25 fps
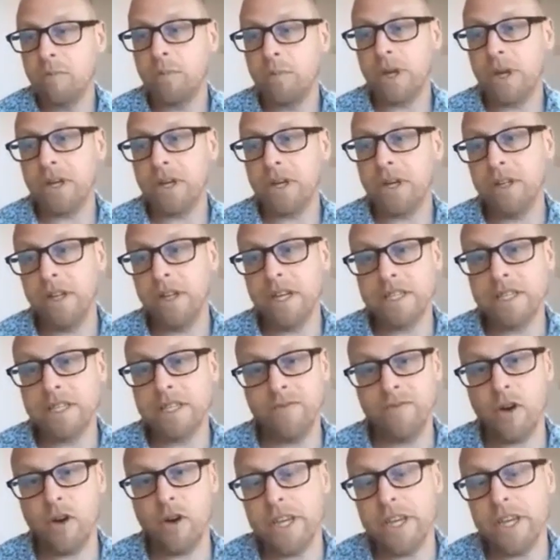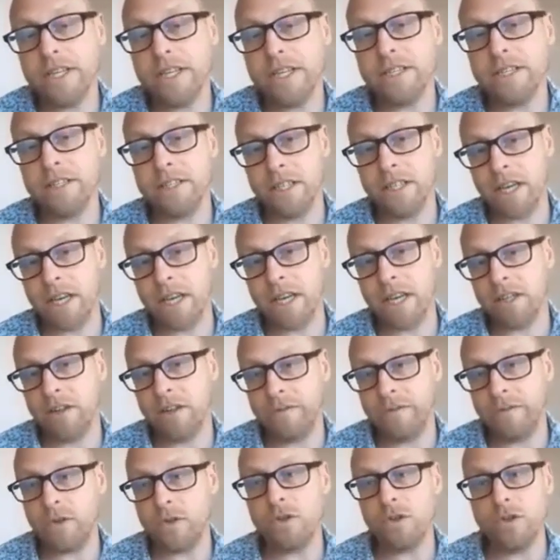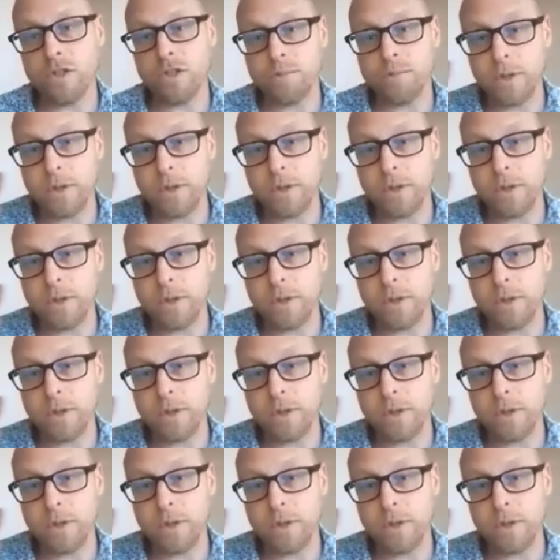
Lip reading: But it's very easy to get confused